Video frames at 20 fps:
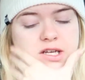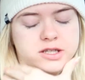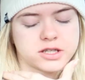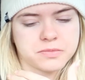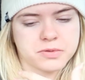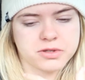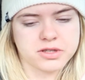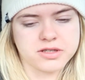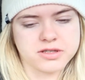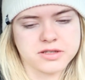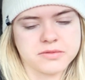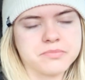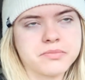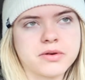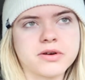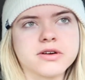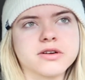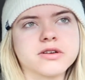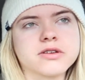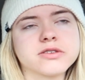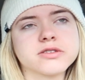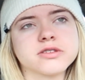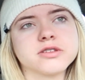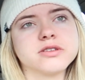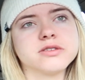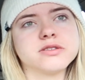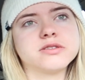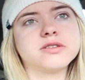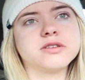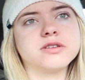I should put this in park
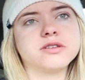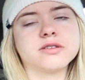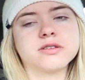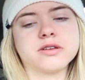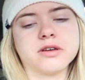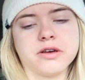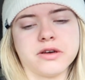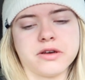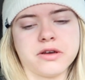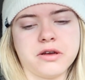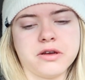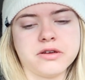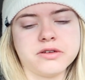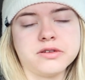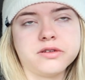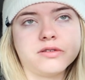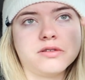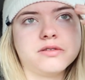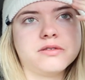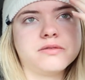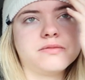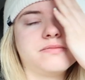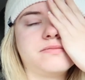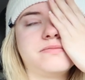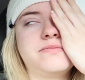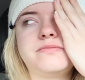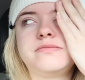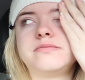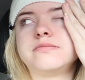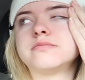just in case.
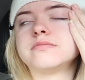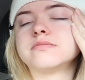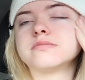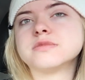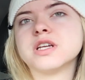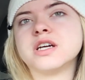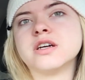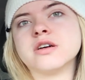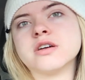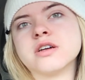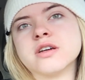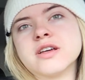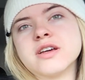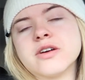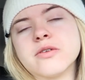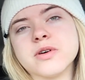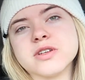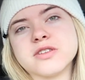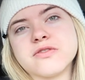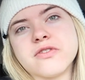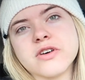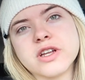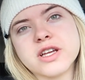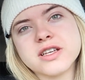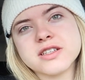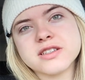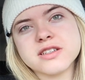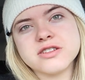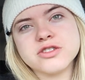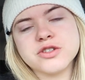What's
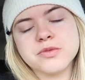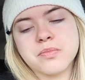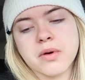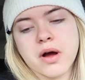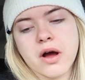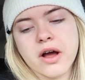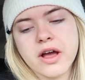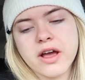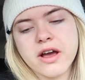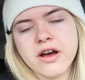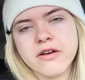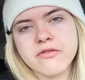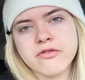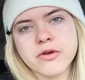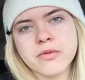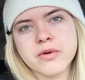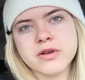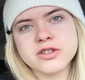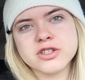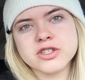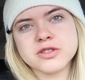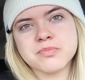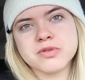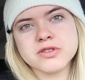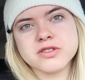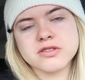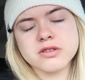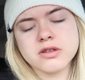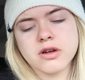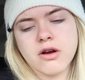funny is in Dubai, everyone just
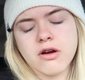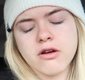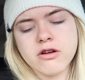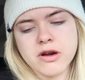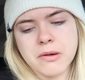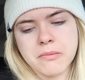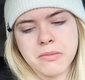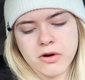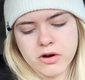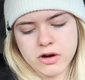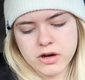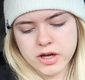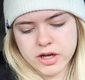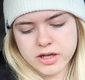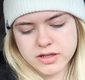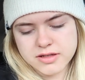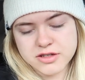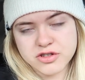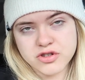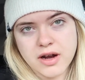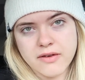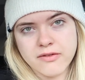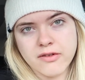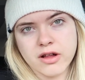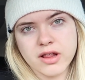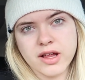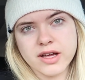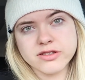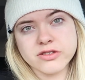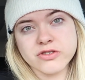puts their car in park because the
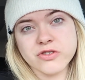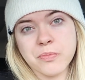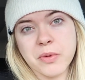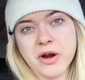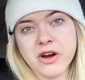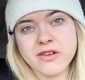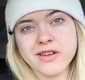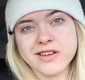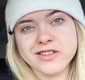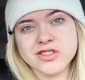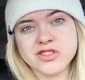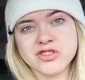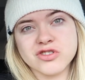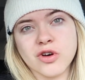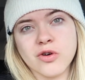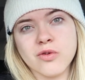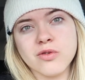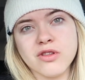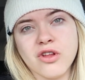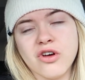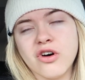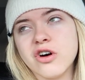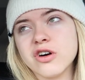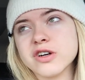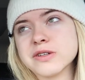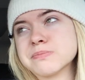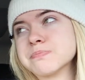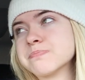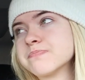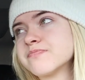traffic lights are apparently so
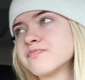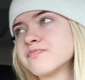long